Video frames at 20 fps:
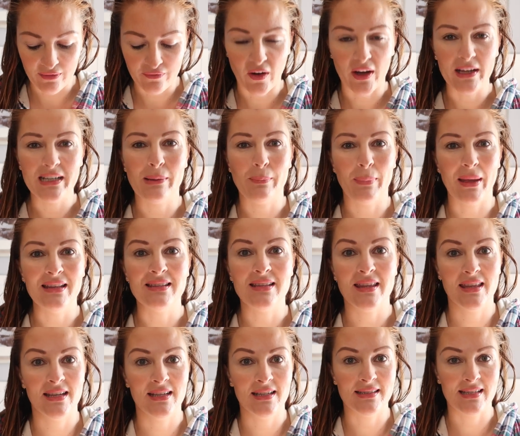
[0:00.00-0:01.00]
find it better
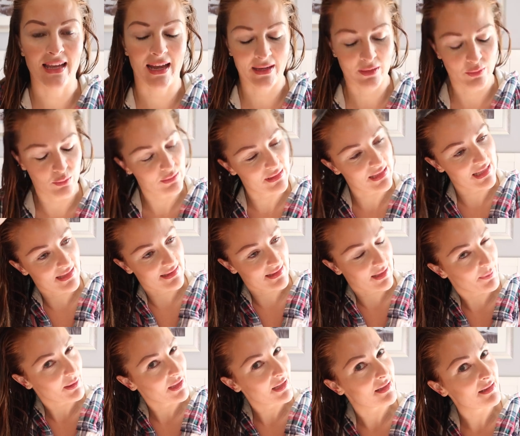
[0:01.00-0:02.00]
than a tangle teezer
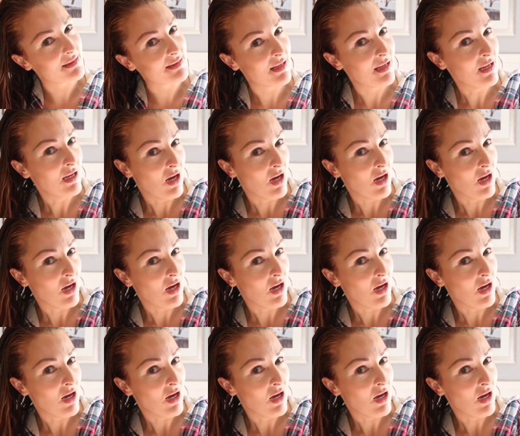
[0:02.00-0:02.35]
because